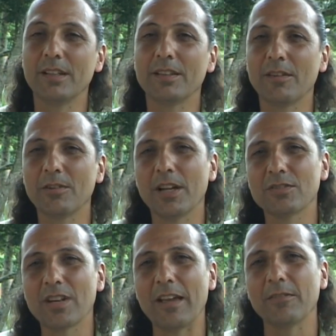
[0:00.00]
It never
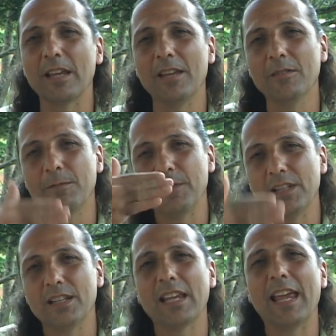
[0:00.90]
ends. You have
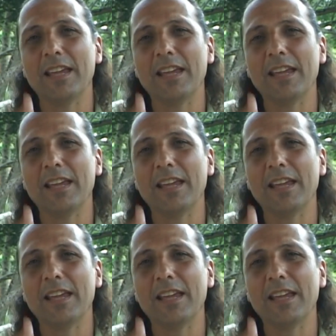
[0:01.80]
infinite